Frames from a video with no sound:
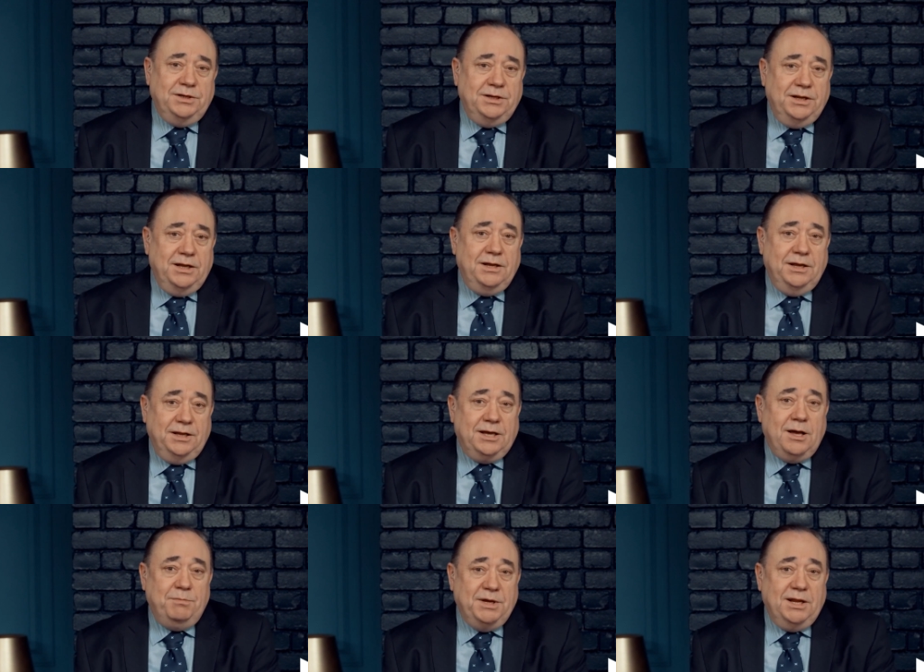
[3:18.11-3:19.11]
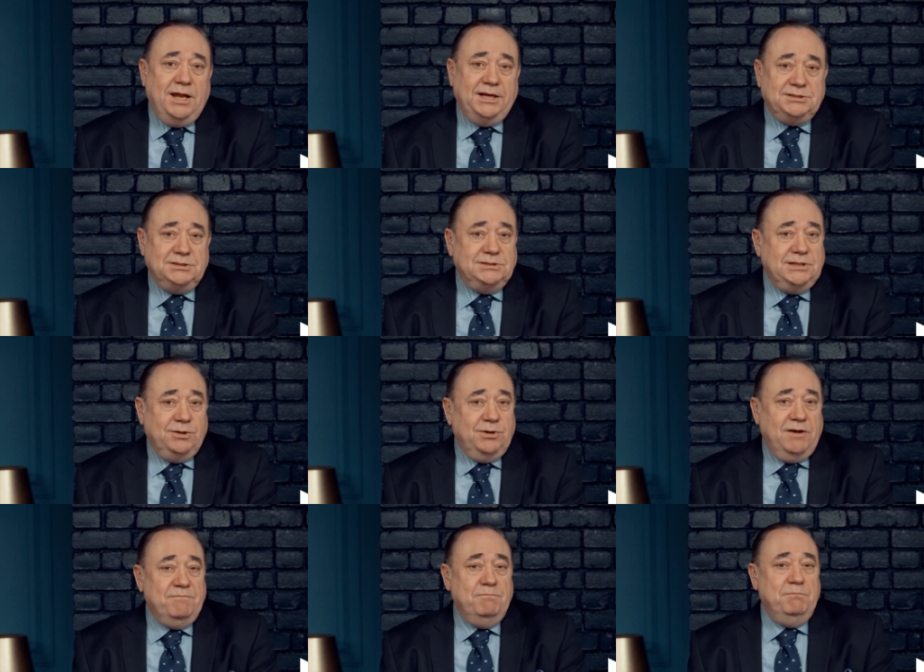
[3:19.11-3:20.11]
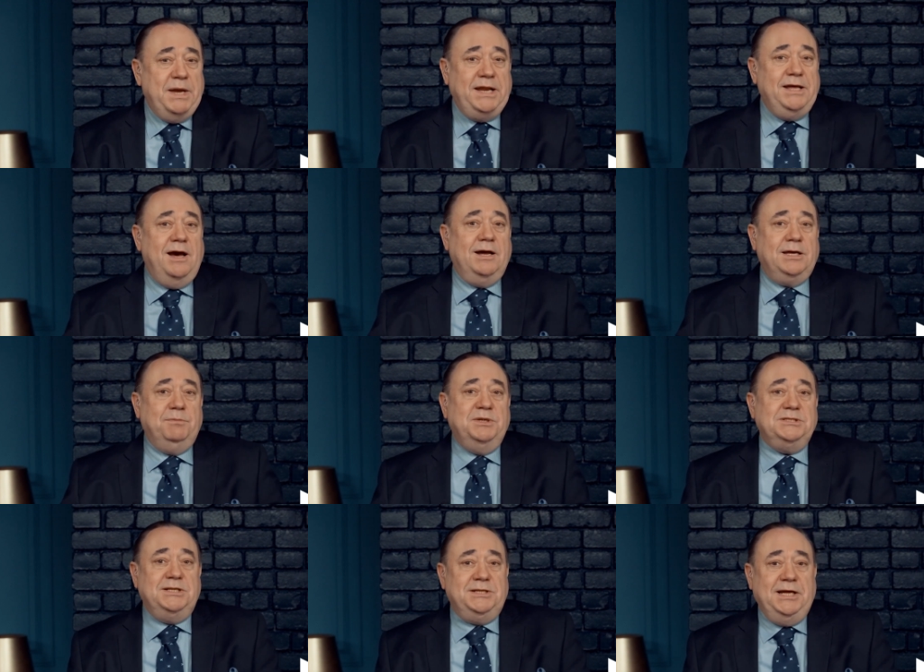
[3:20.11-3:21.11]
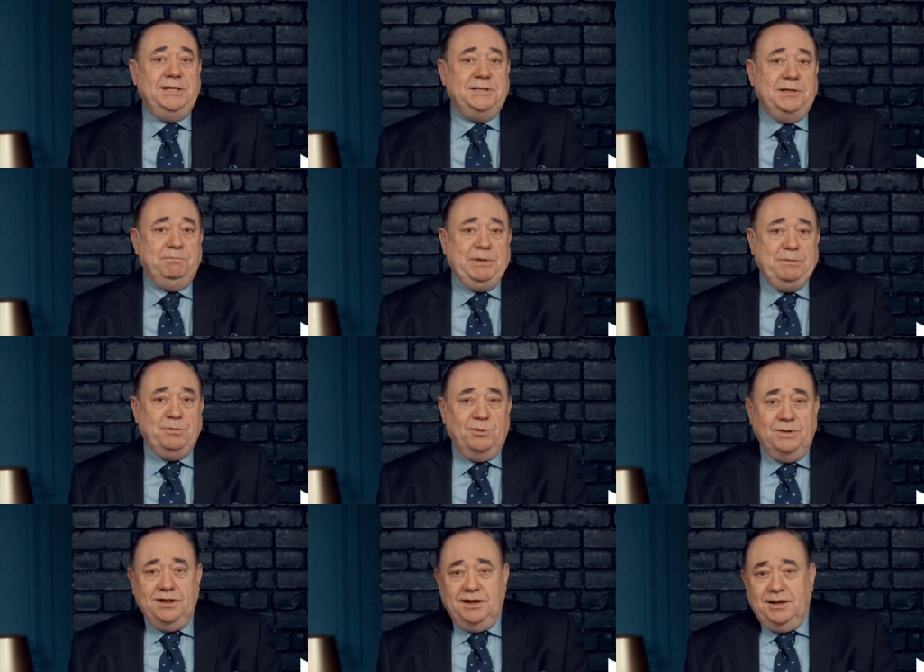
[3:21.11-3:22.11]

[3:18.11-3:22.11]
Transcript: in the coming elections are going to have many arguments to take to the people